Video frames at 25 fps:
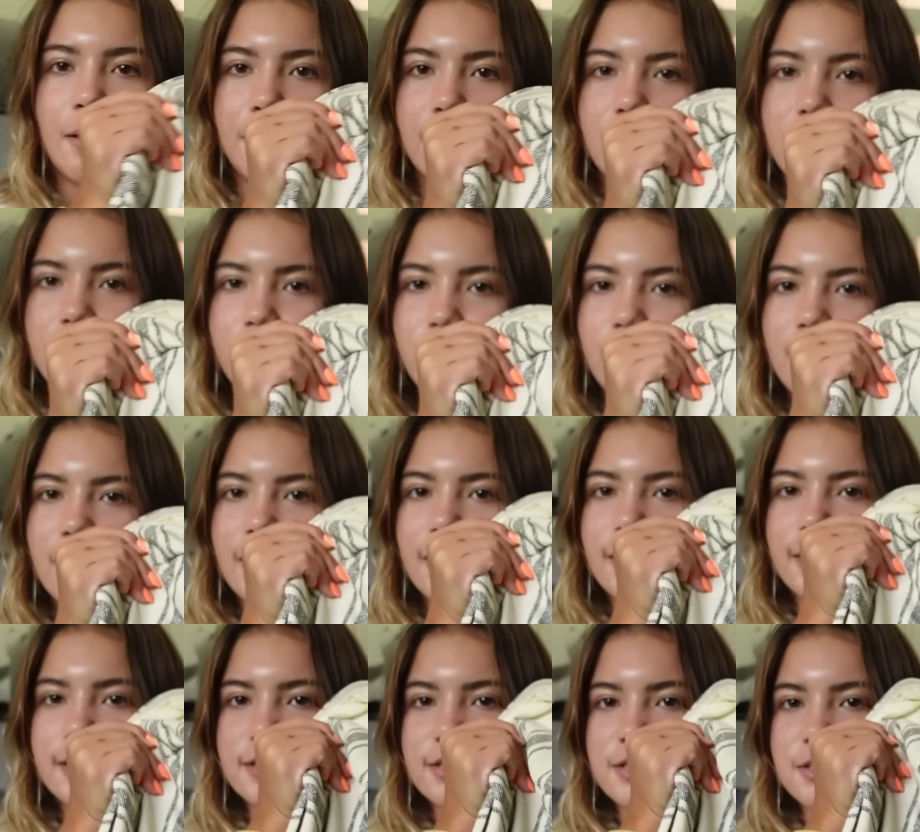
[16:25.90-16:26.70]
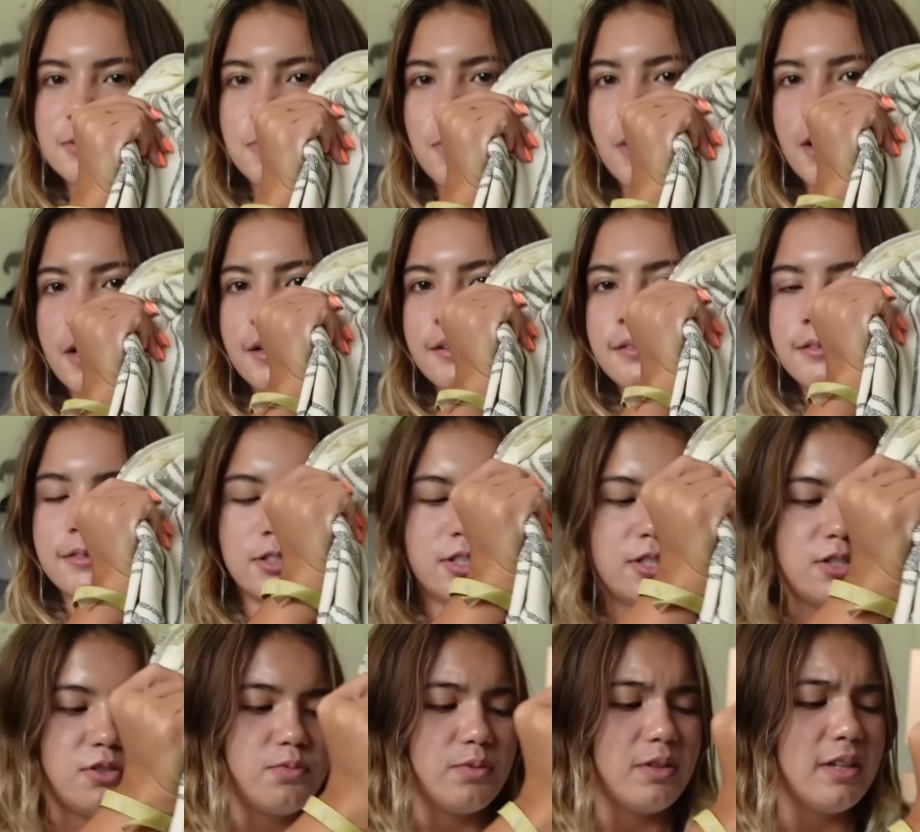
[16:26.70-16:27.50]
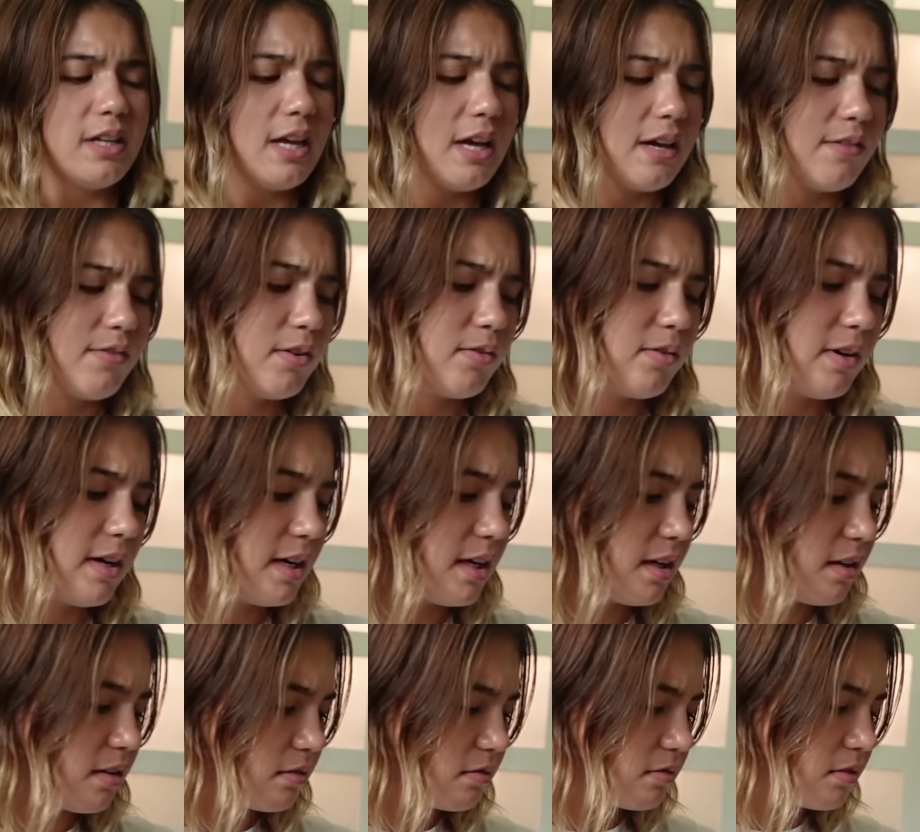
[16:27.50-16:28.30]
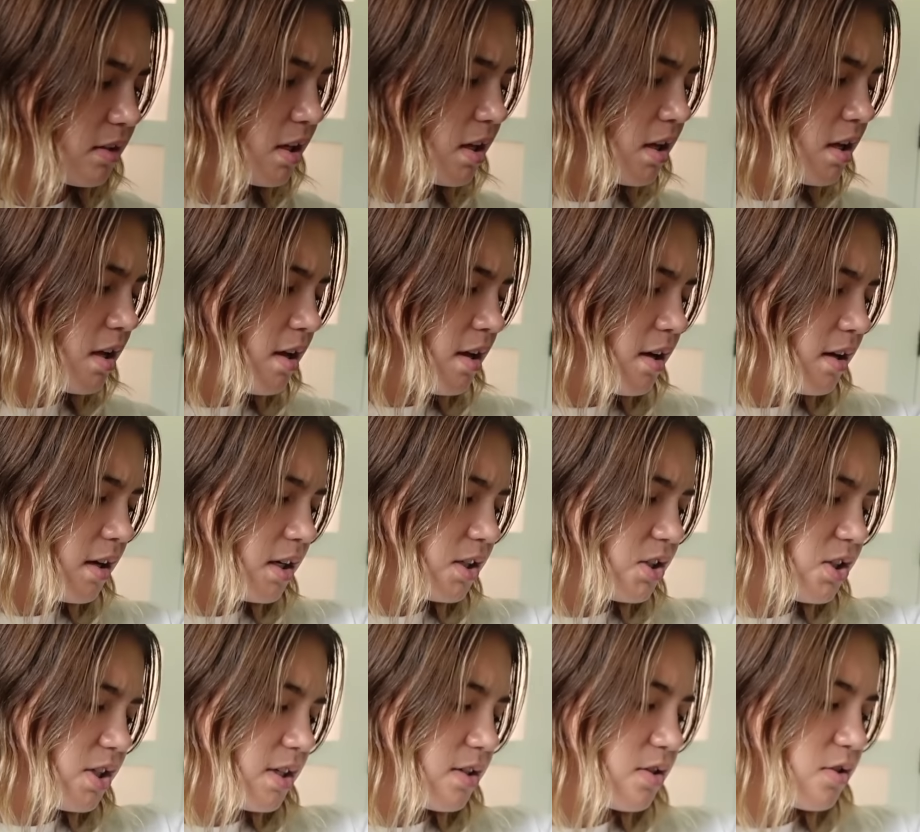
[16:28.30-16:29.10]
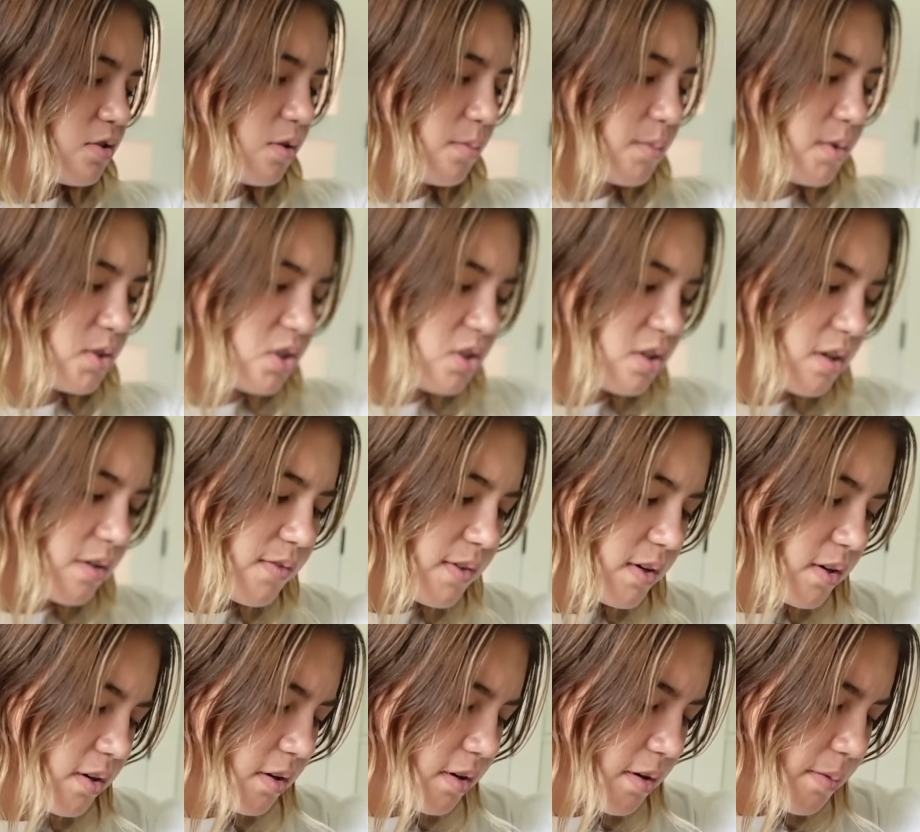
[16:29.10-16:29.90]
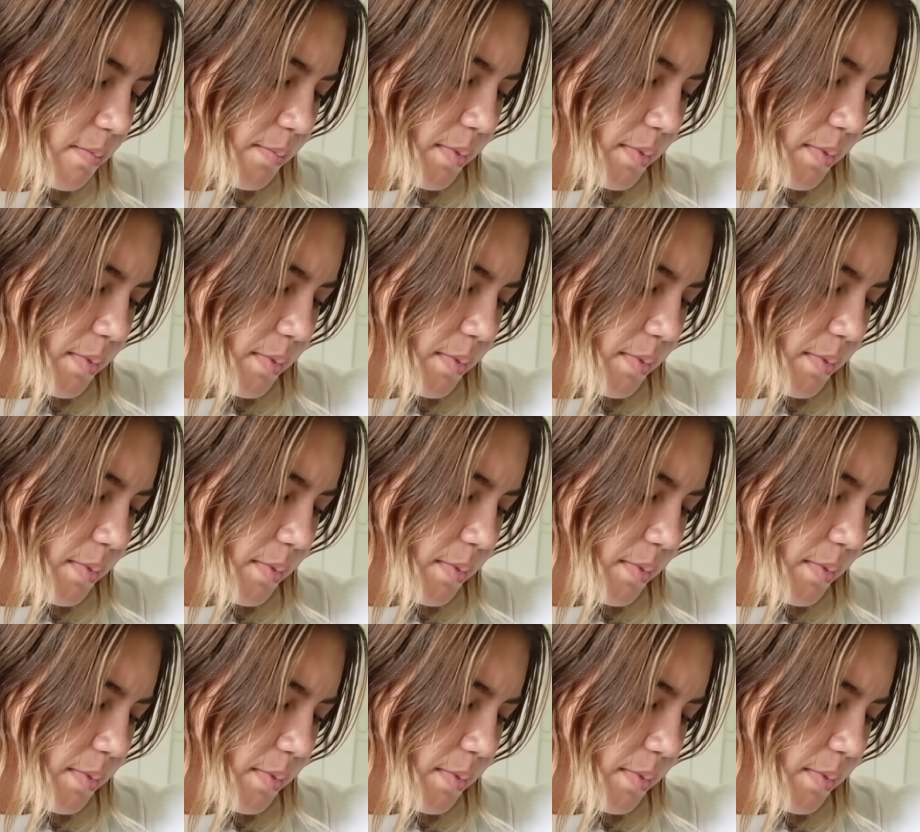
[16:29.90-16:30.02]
I'm gonna bring this one. She's really heavy right now because she has so much stuff in her.